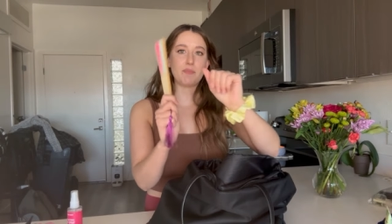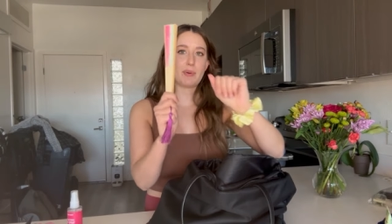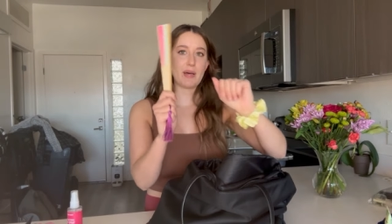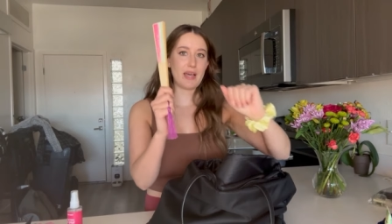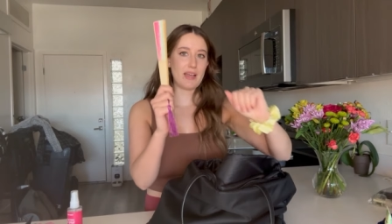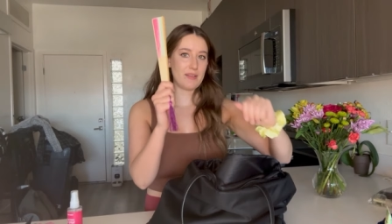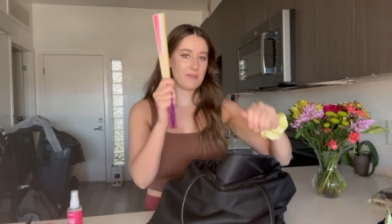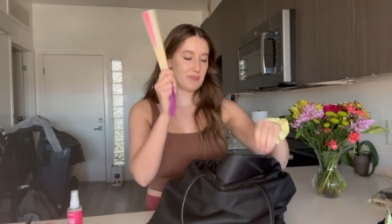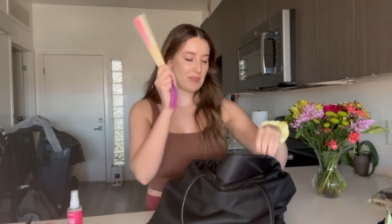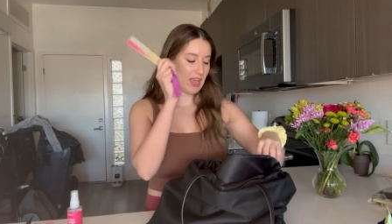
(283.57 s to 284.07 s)

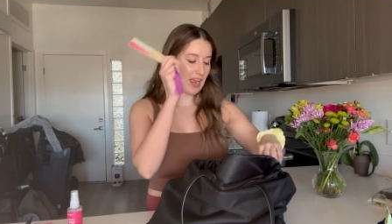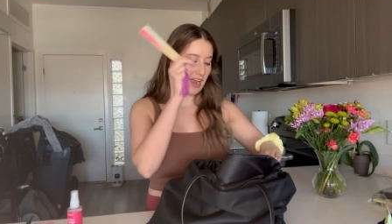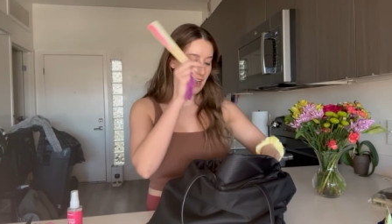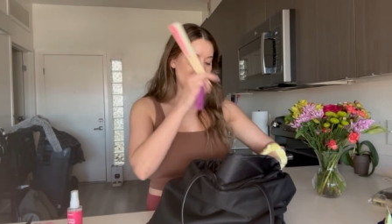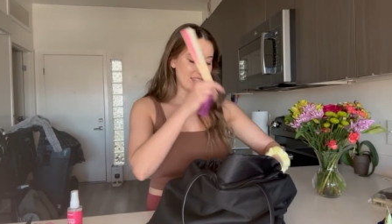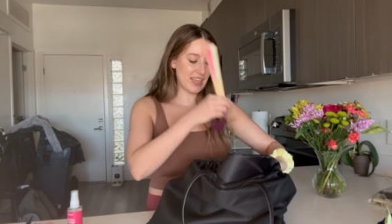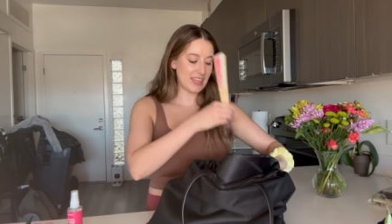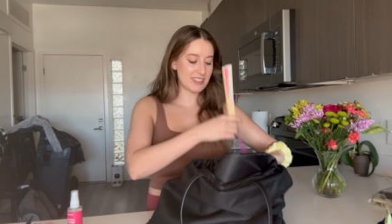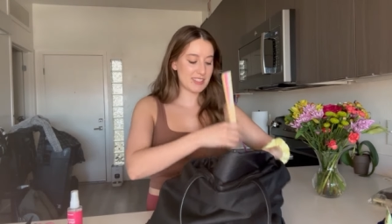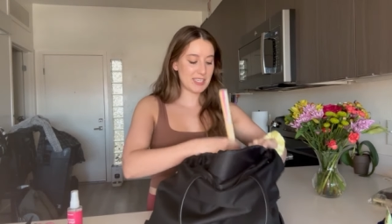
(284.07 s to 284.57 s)
but I
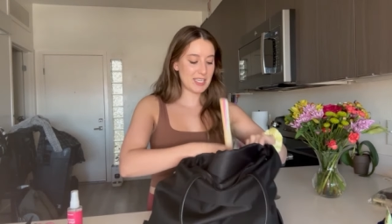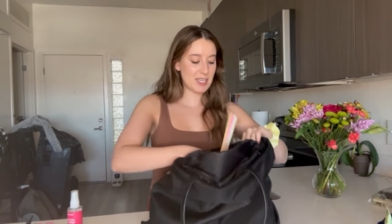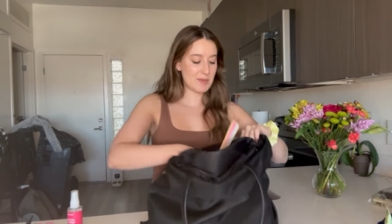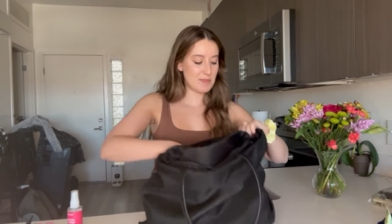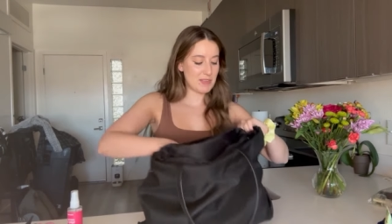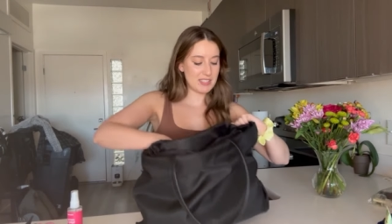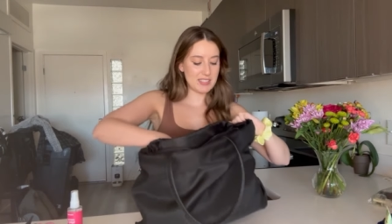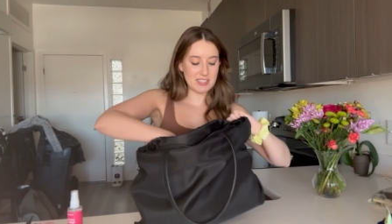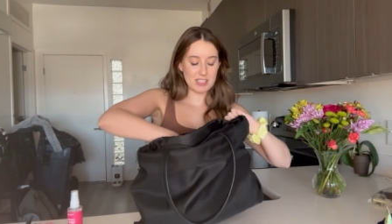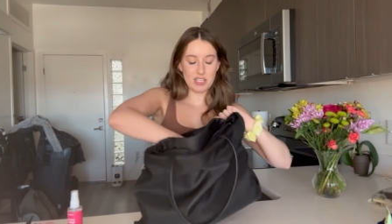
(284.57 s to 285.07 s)
like to keep
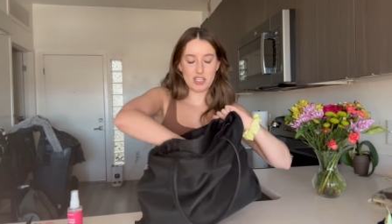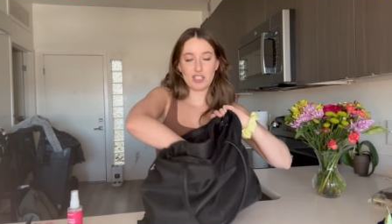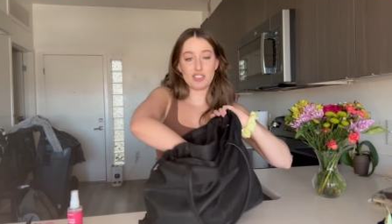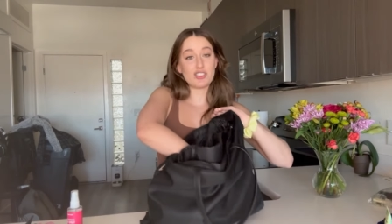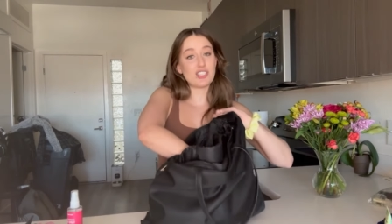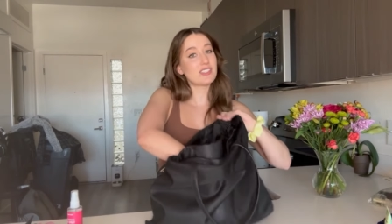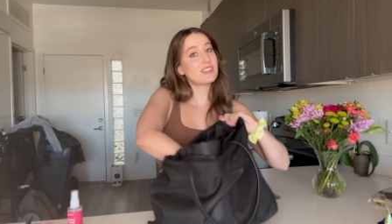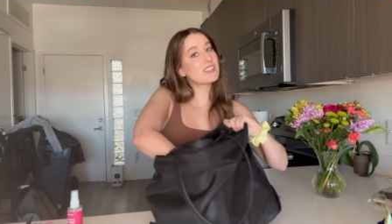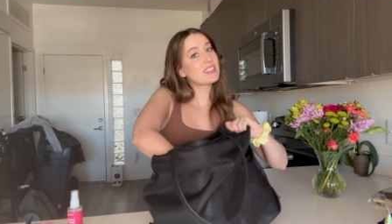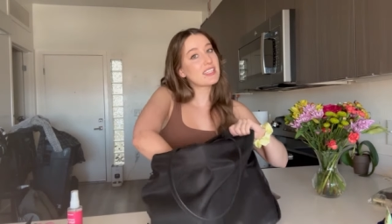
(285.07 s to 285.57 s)
this in here
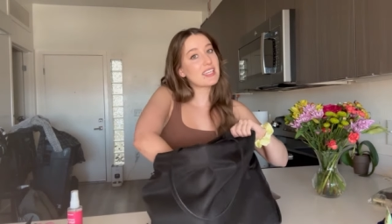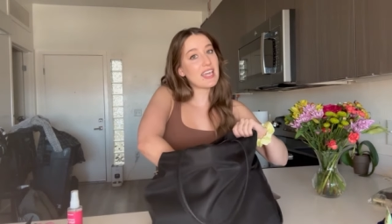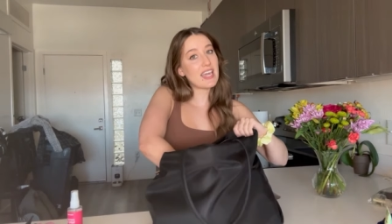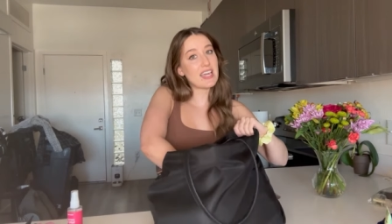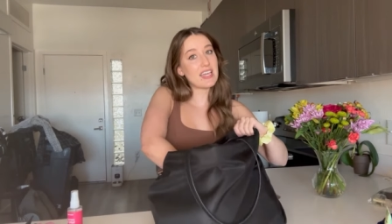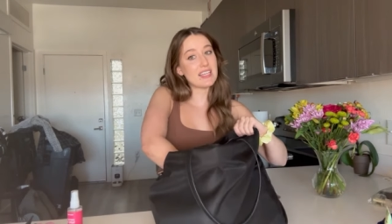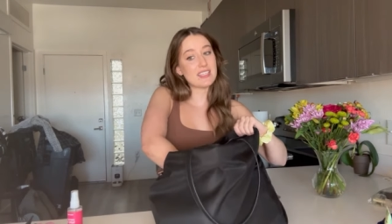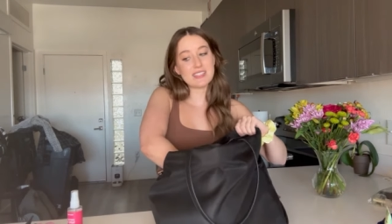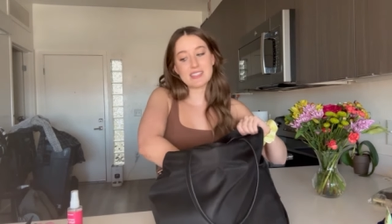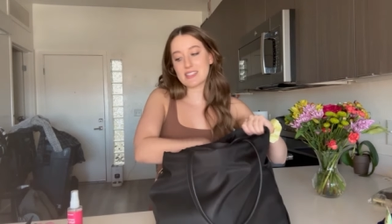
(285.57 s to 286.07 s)
just in
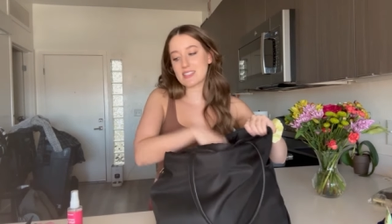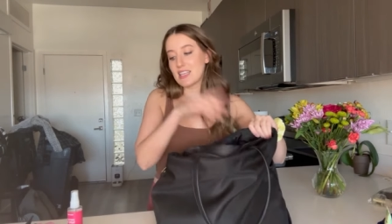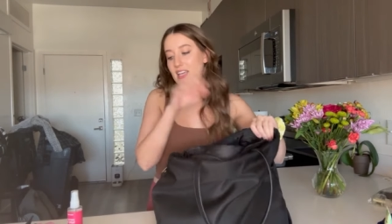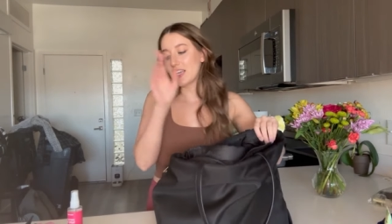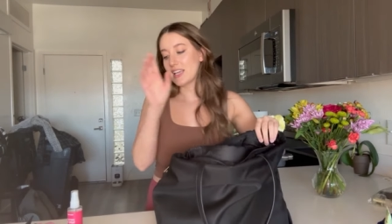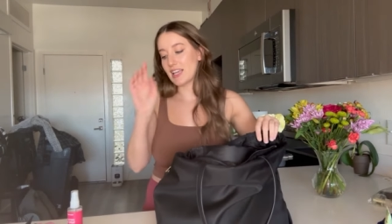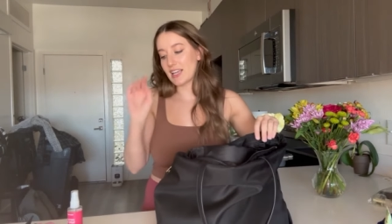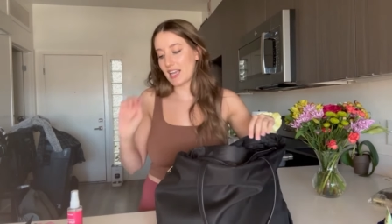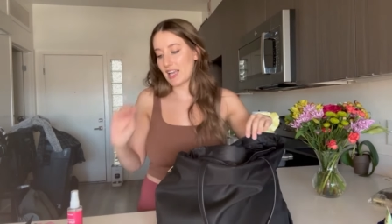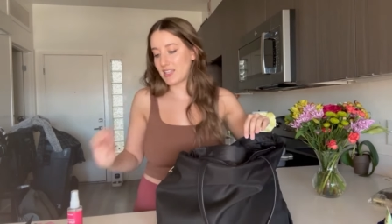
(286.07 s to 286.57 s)
case
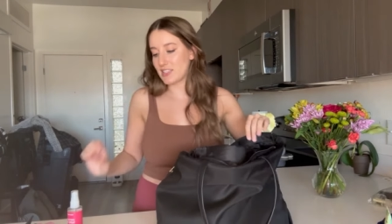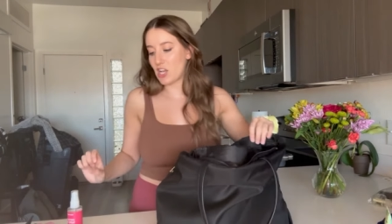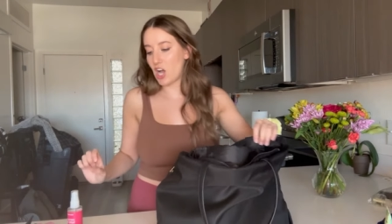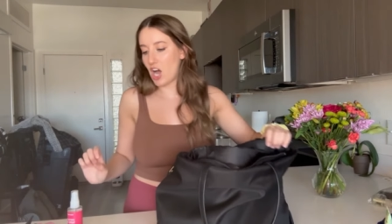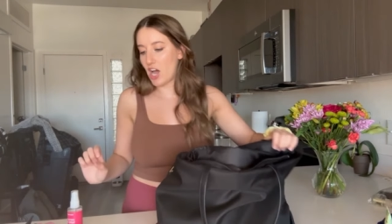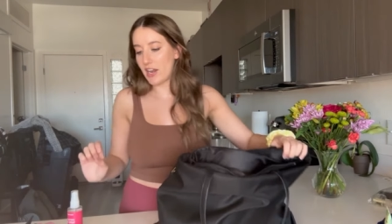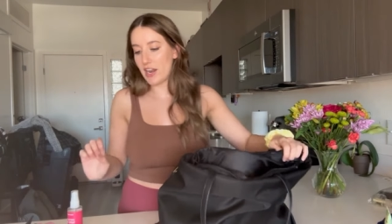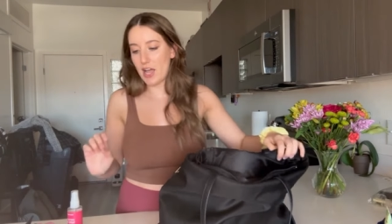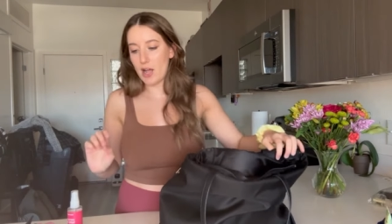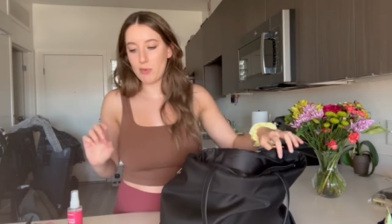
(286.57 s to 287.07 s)
it gets
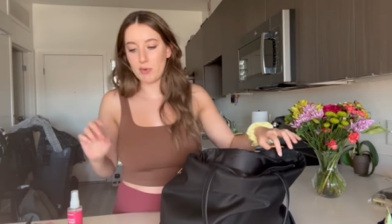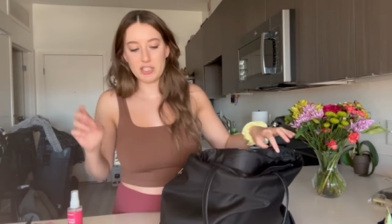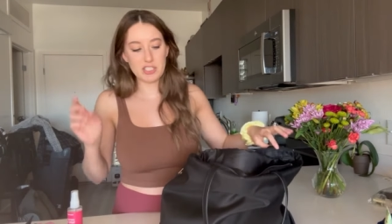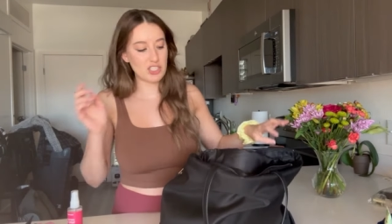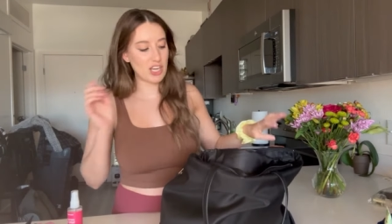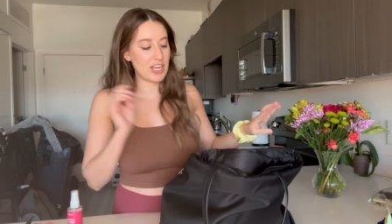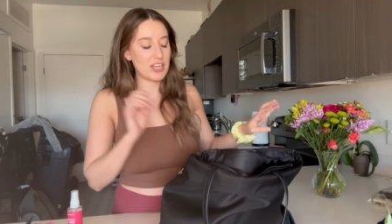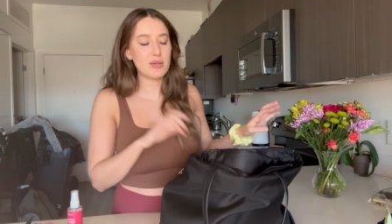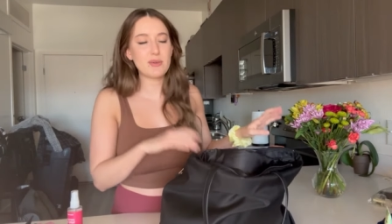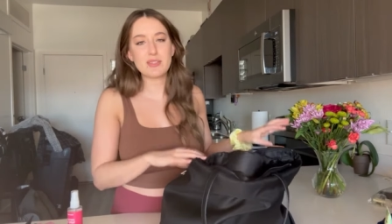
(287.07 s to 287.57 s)
hot out, which
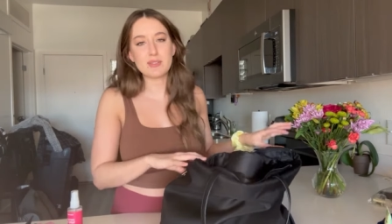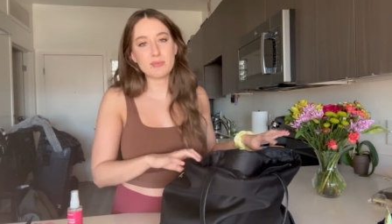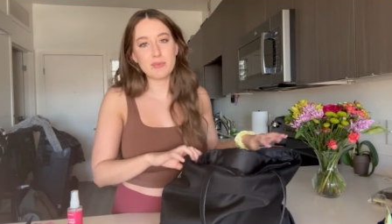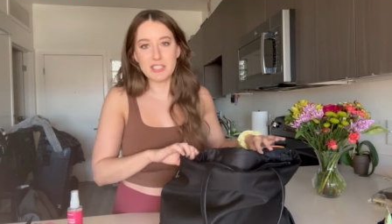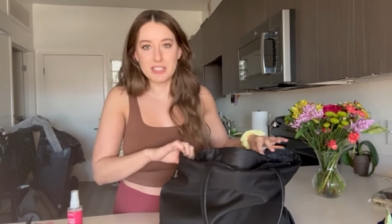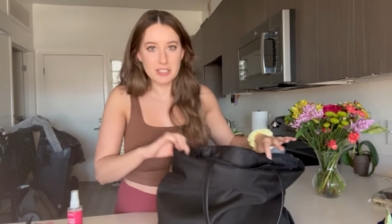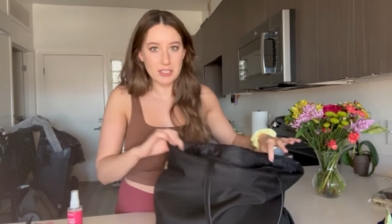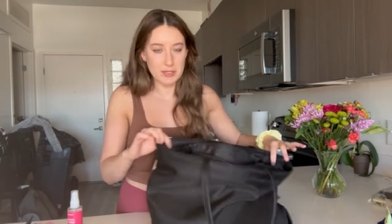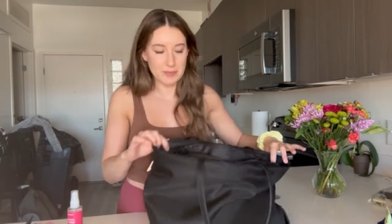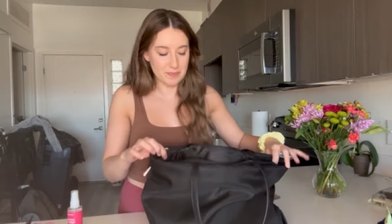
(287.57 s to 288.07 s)
I know it's
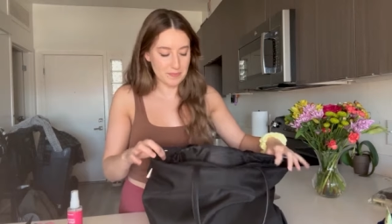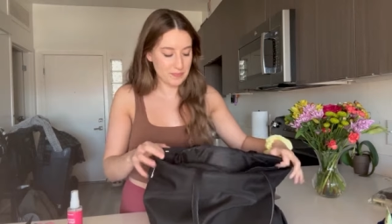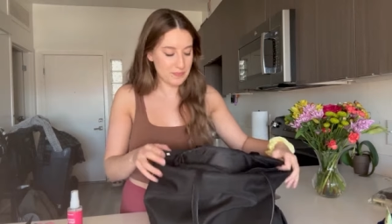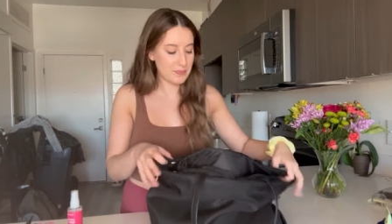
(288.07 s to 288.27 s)
winter,